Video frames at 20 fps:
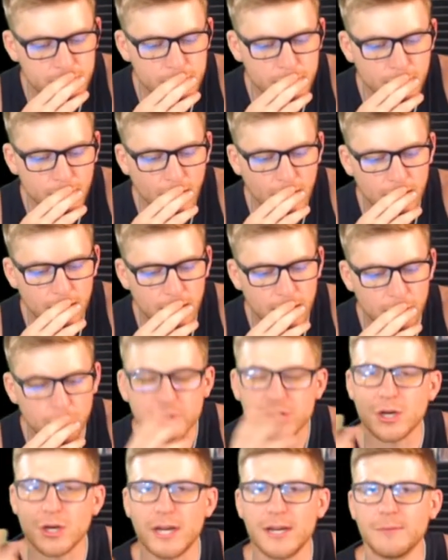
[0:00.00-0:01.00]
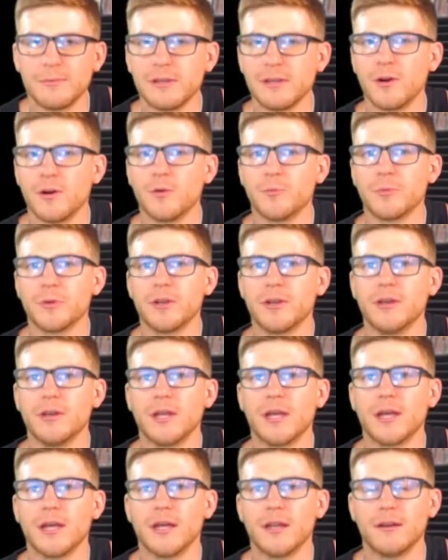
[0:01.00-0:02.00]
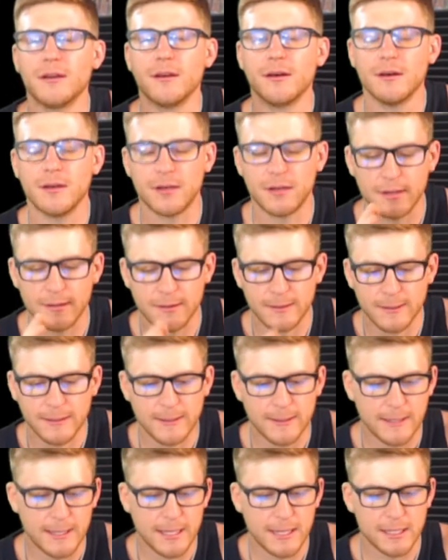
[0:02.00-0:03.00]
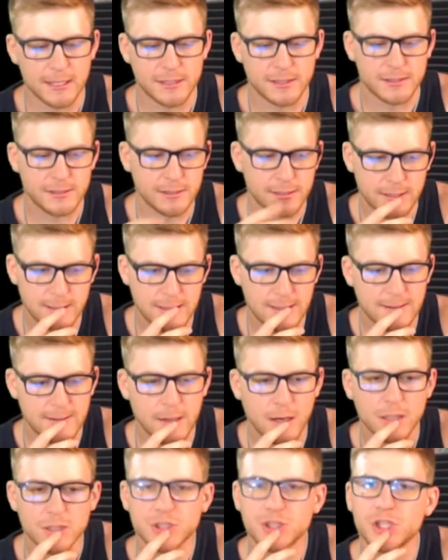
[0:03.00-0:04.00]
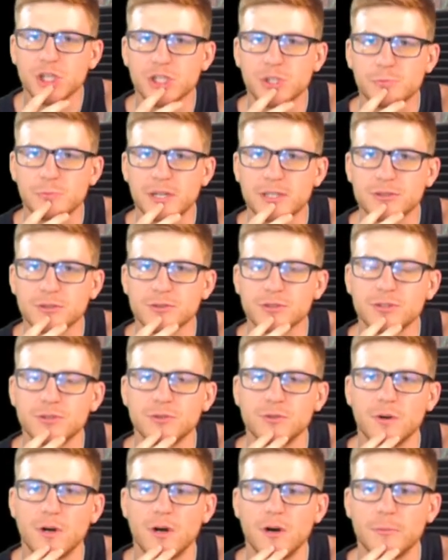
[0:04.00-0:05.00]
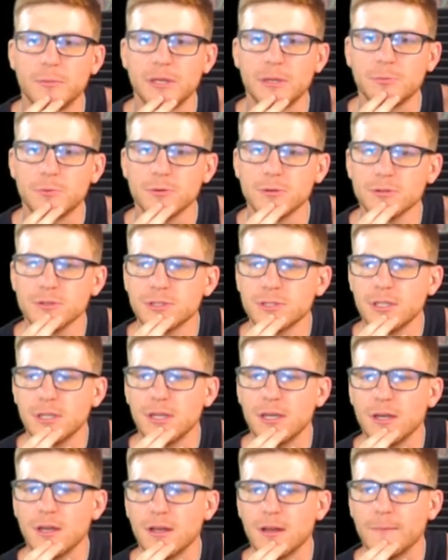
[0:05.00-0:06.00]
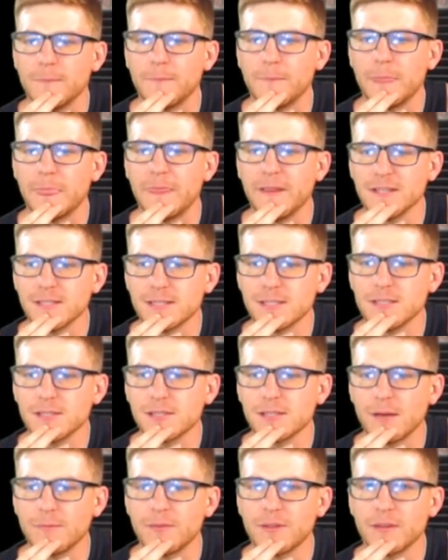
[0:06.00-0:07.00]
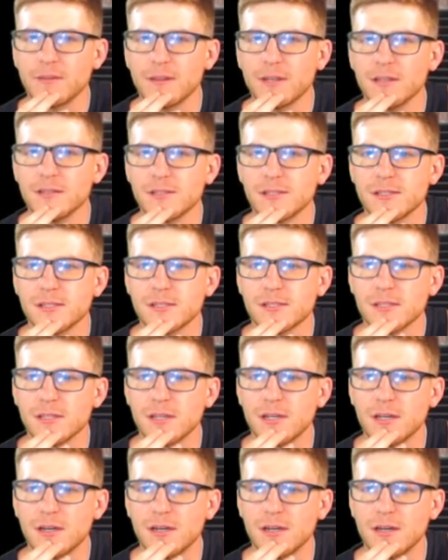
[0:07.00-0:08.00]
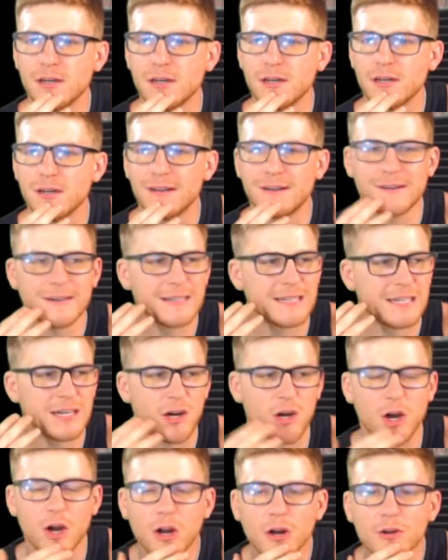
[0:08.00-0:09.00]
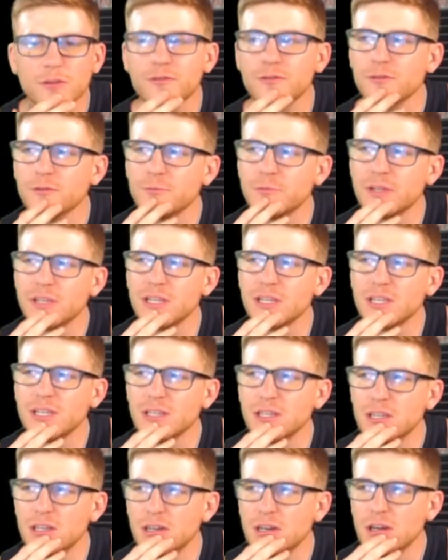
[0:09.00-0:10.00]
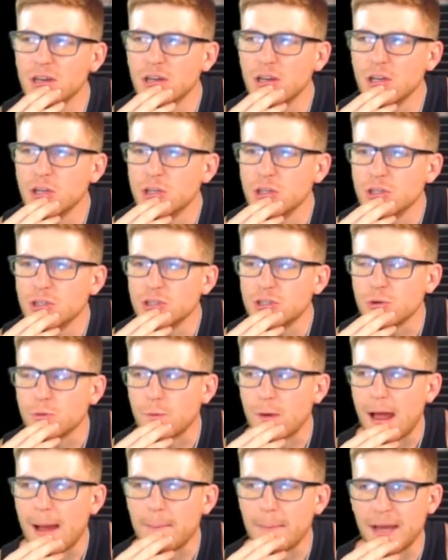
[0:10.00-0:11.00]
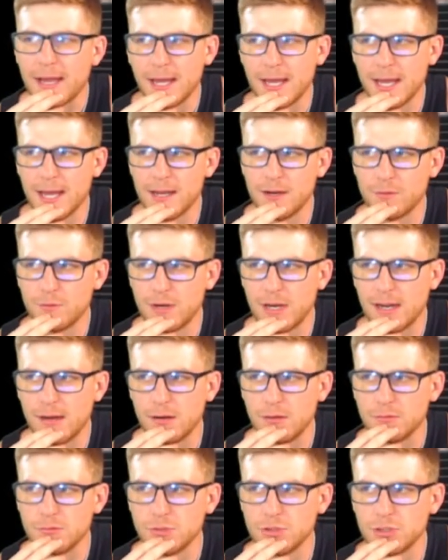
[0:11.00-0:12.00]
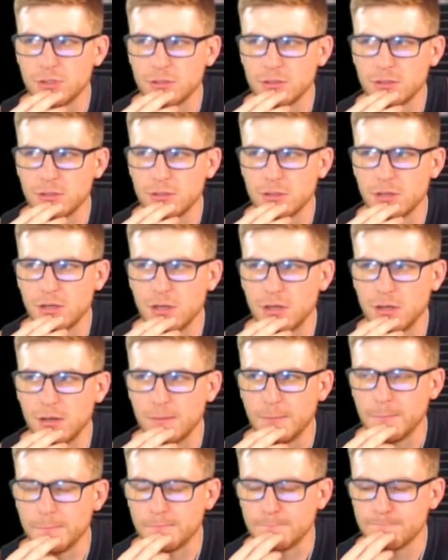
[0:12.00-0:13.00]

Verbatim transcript: uh, we try to be open and uh, and and non-judgmental to all peoples. Uh, this is something that is uh, hard for me to wrap my head around. Um,